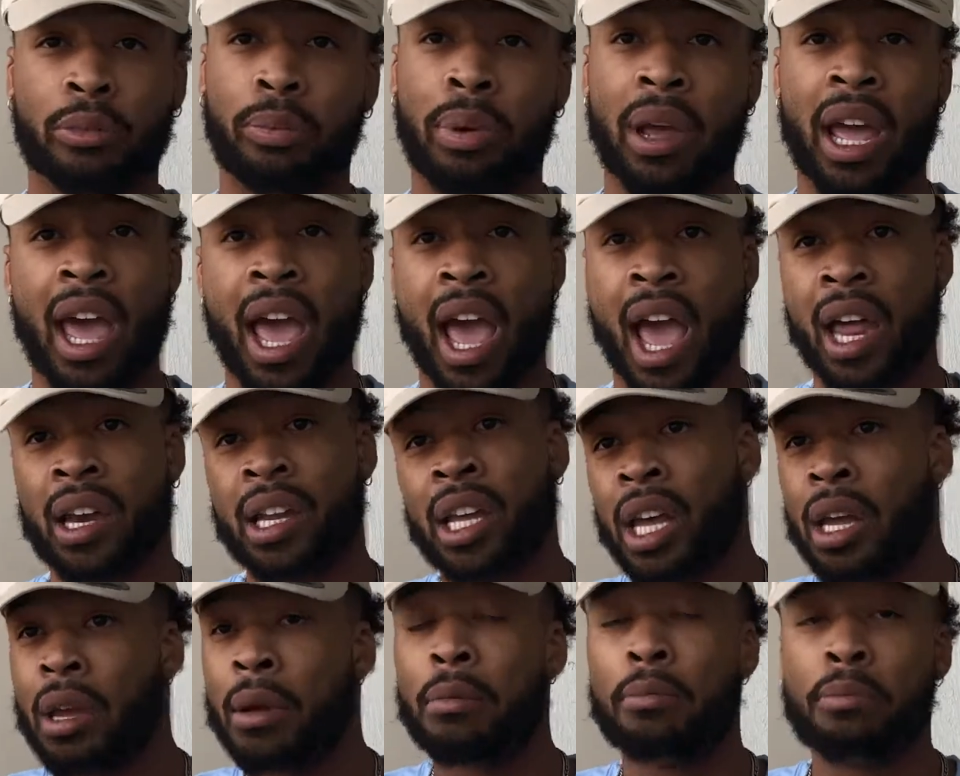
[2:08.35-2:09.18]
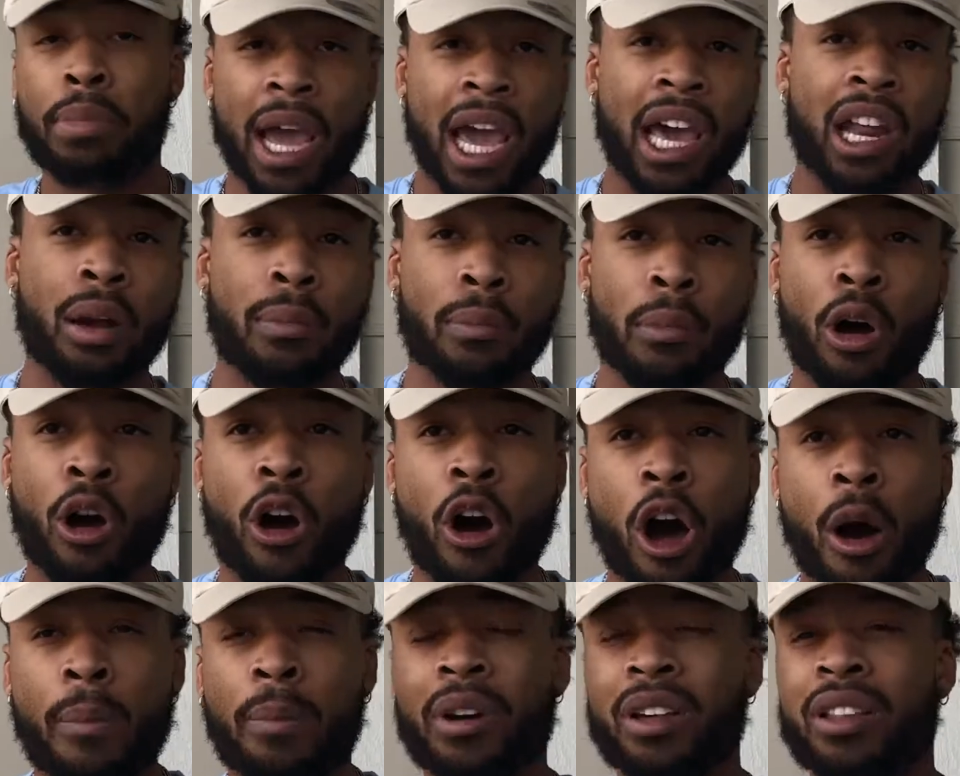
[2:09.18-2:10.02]
bad, ban them
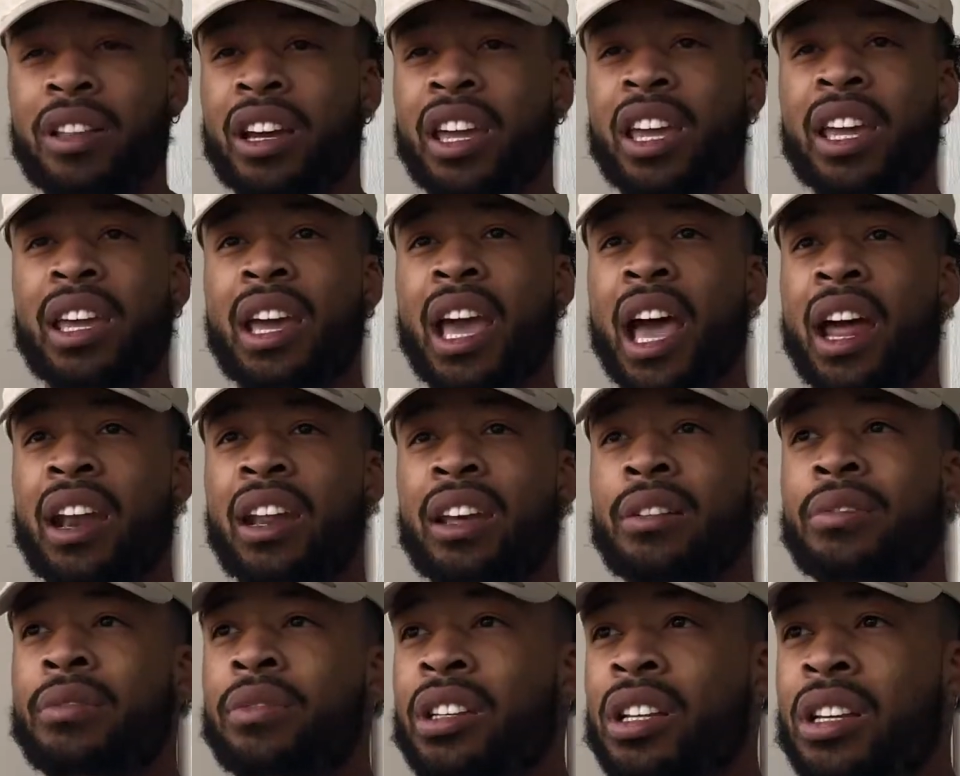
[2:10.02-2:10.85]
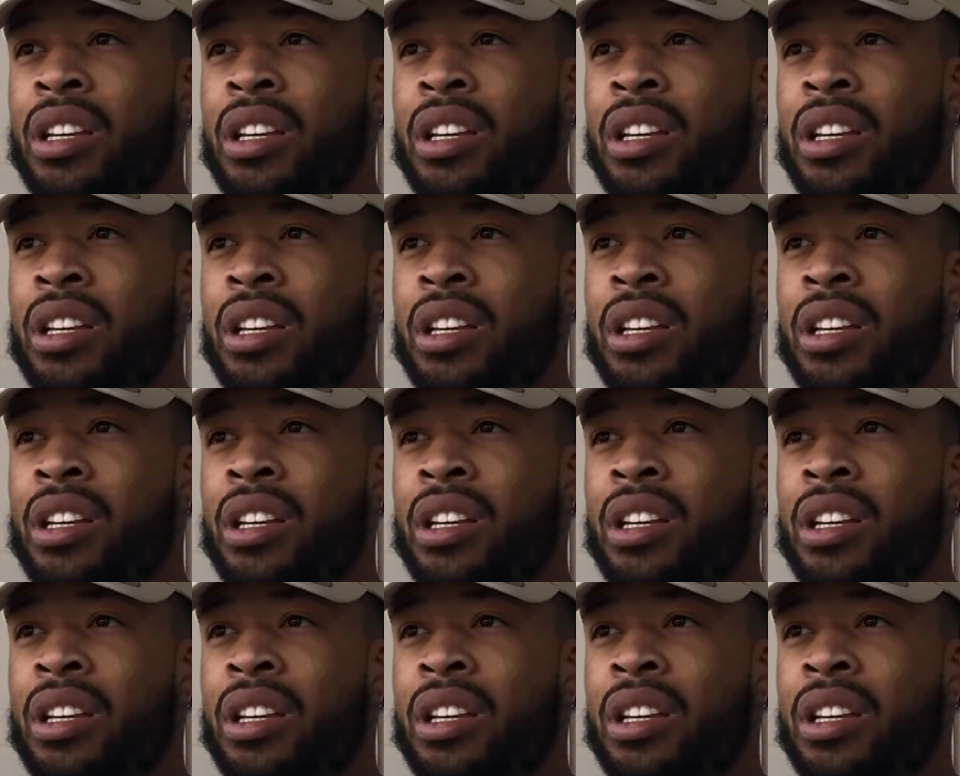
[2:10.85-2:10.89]
all, but looking at it